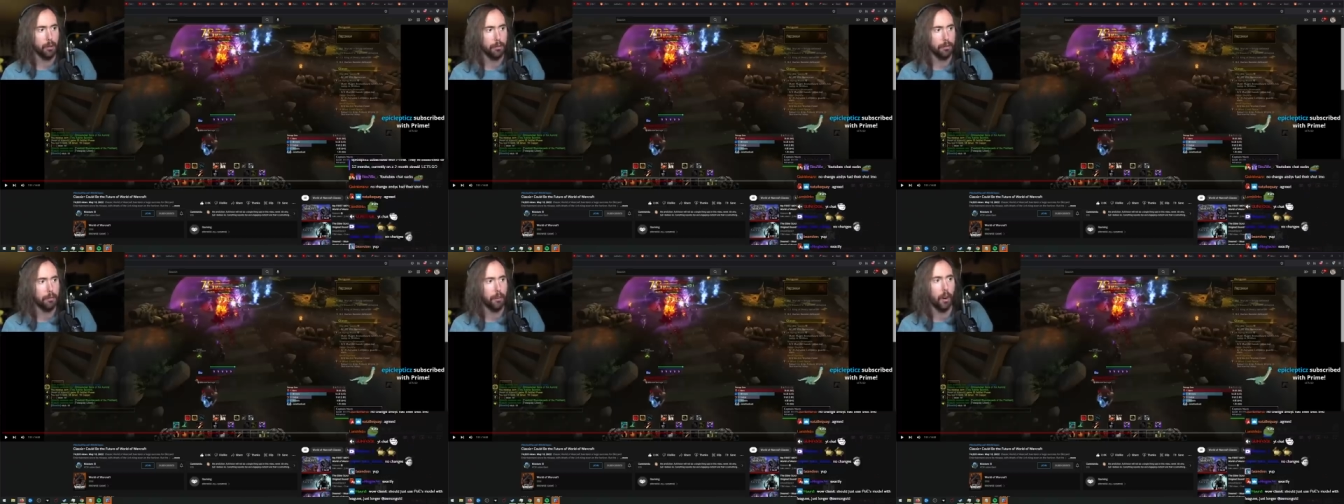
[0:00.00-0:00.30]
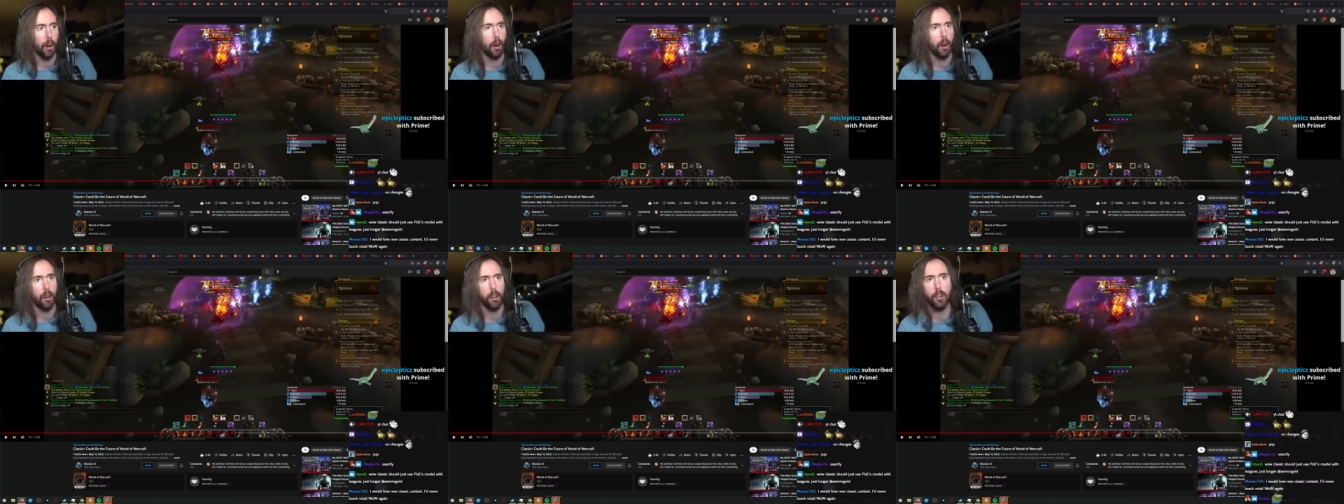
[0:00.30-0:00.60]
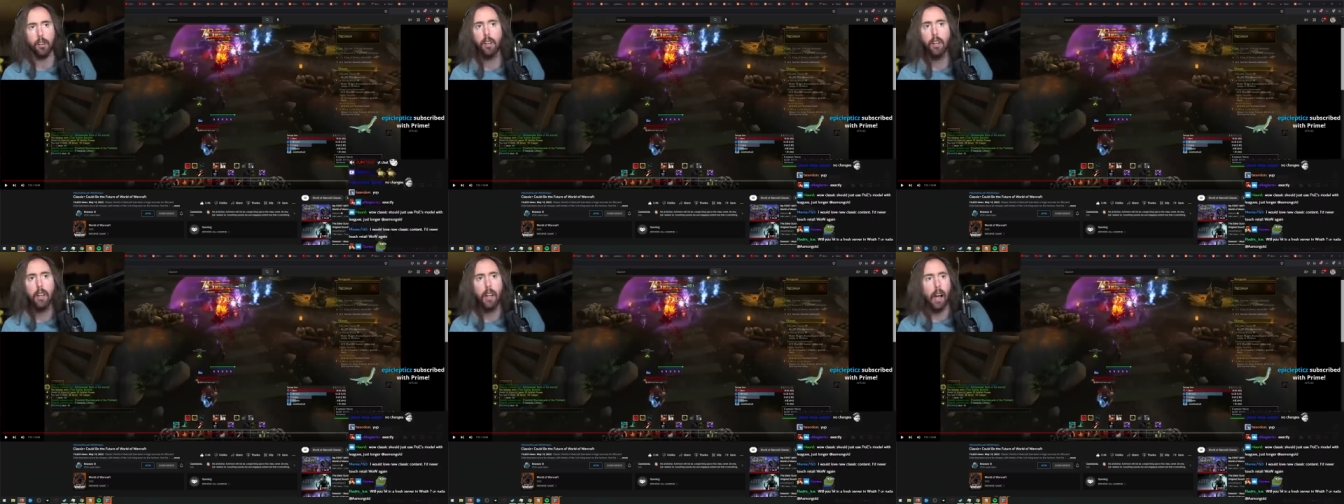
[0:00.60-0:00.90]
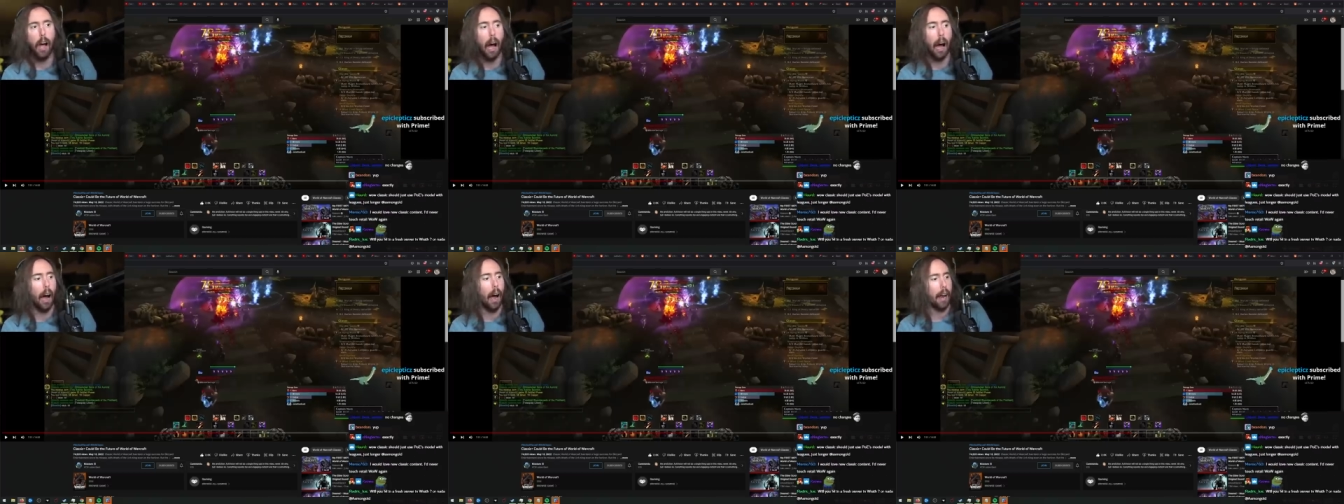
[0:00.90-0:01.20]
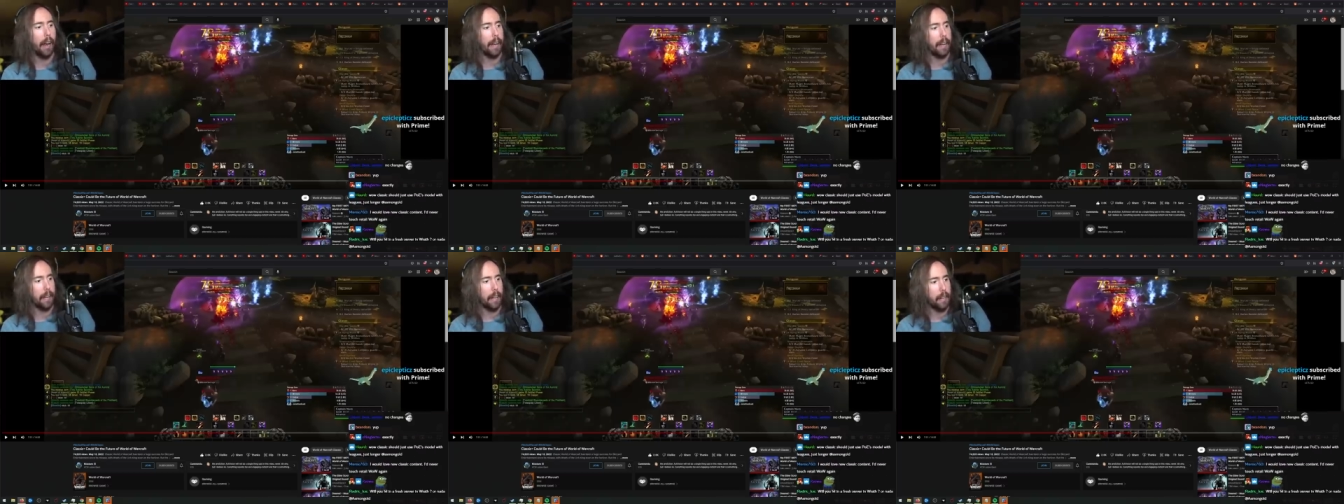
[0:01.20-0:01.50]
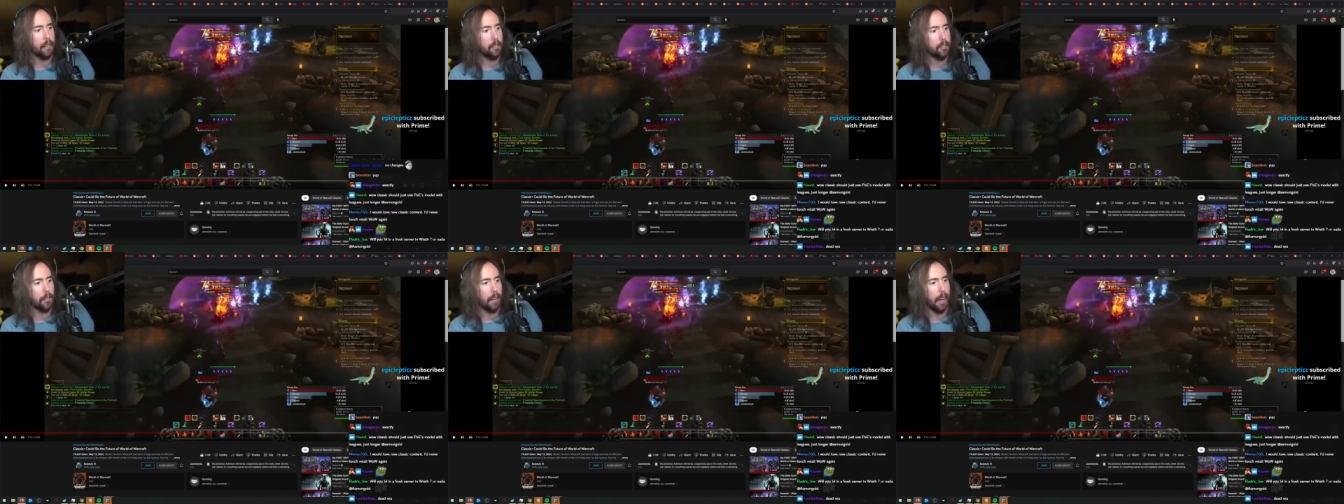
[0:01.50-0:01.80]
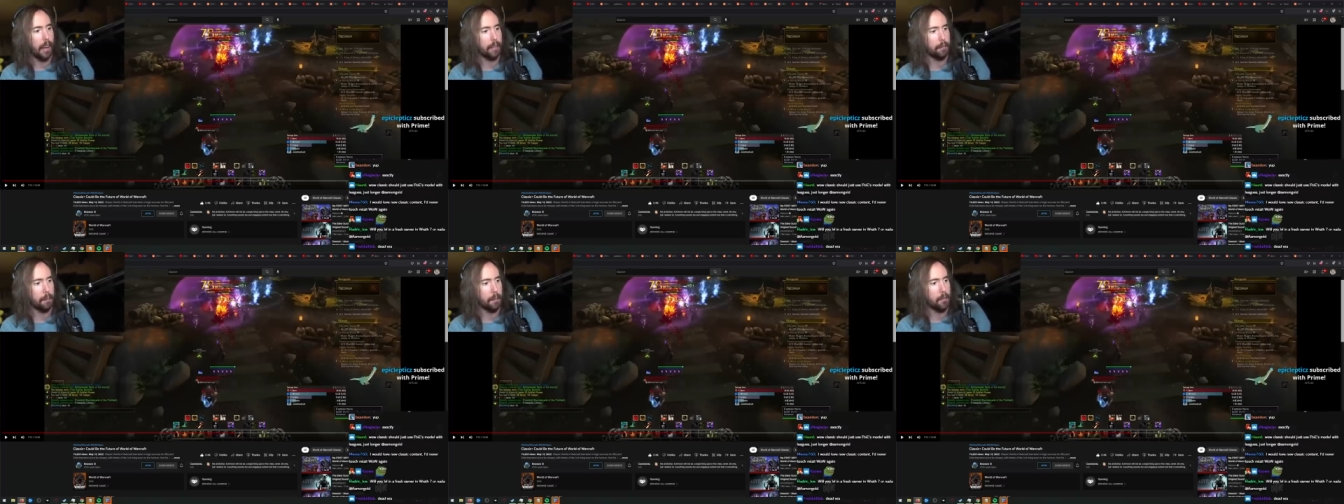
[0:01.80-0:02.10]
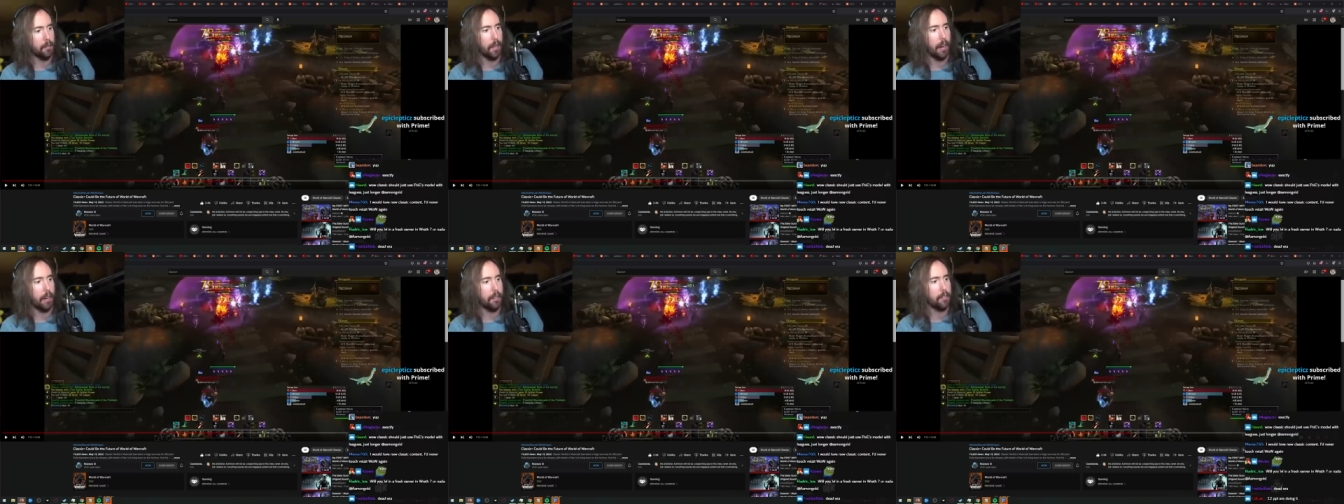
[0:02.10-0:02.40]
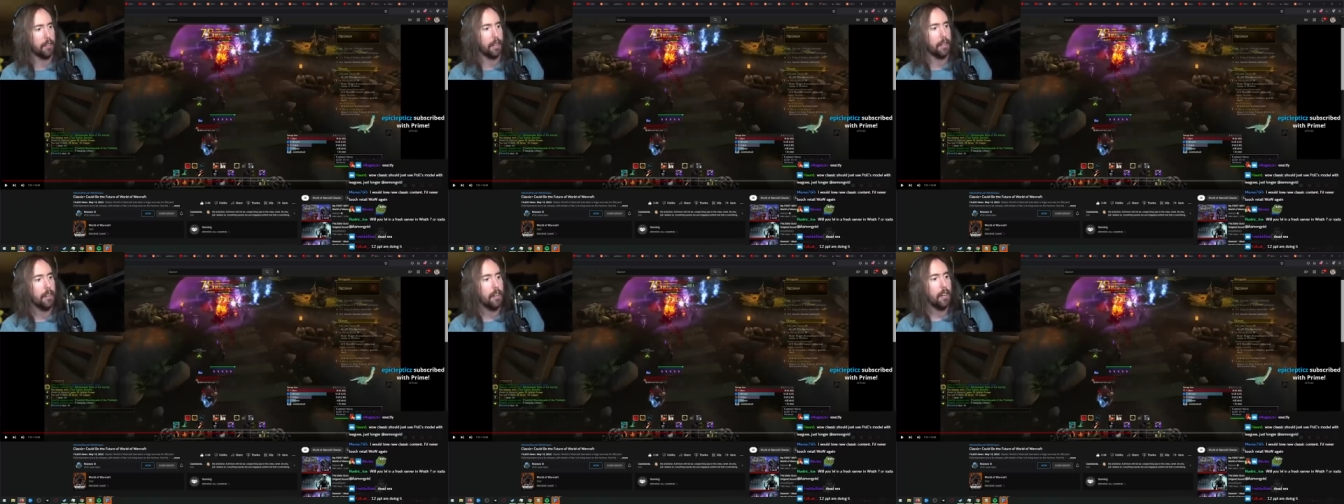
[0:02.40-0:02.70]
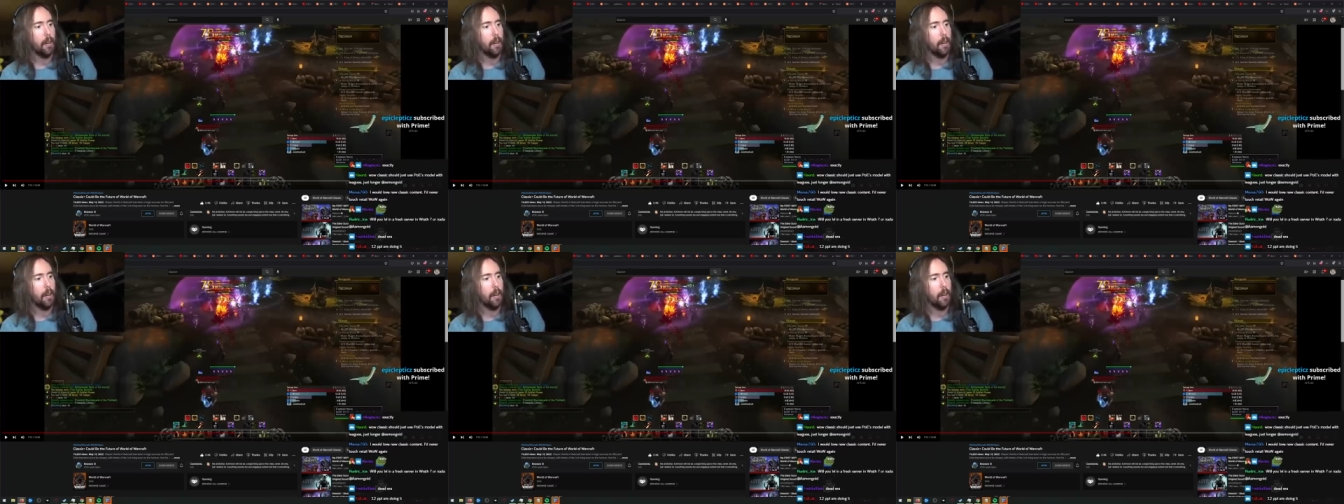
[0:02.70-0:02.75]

far into that besides that.